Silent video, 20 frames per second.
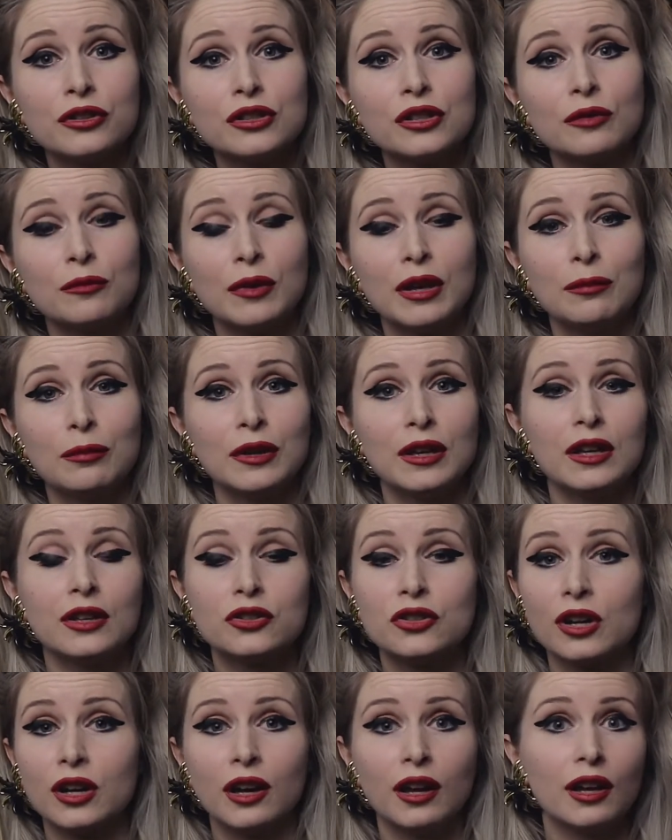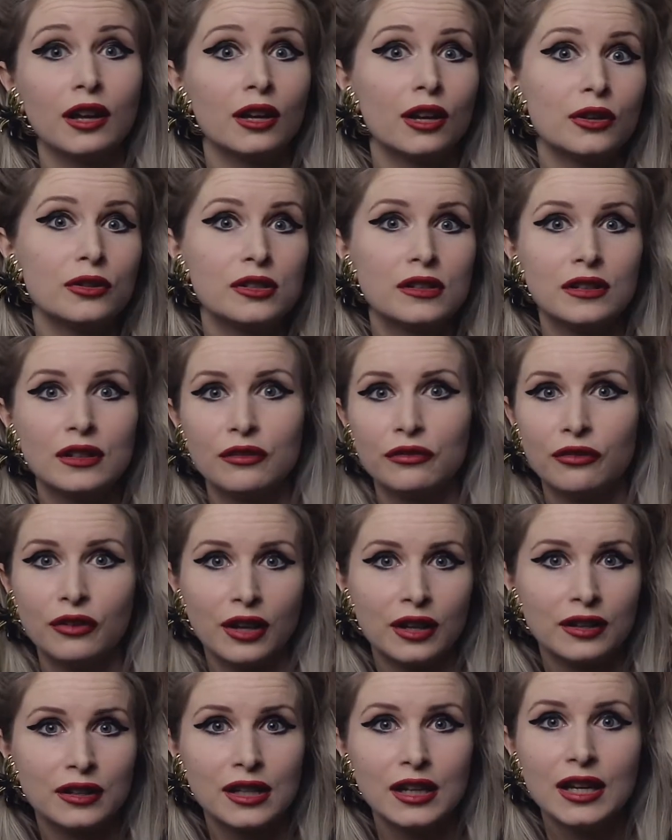to maybe trying loads of
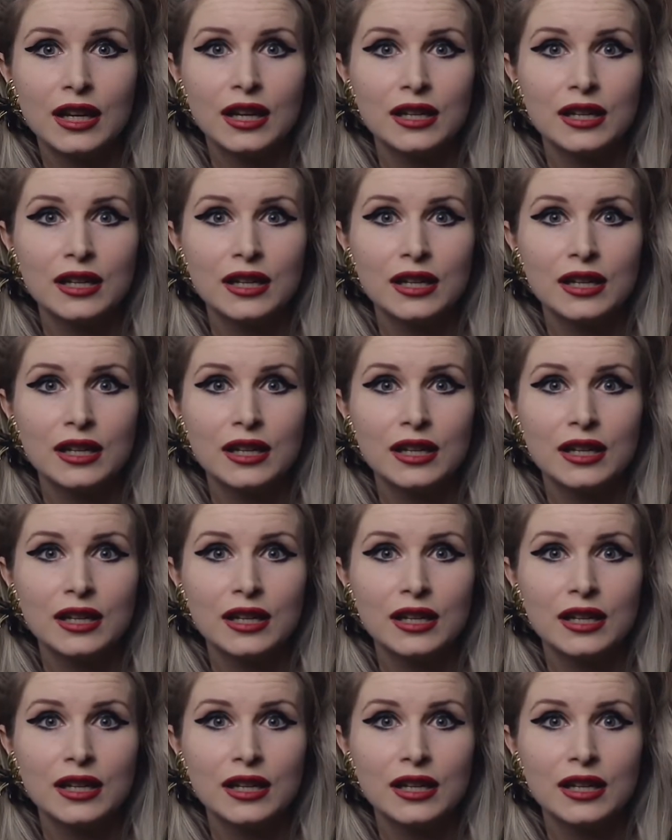different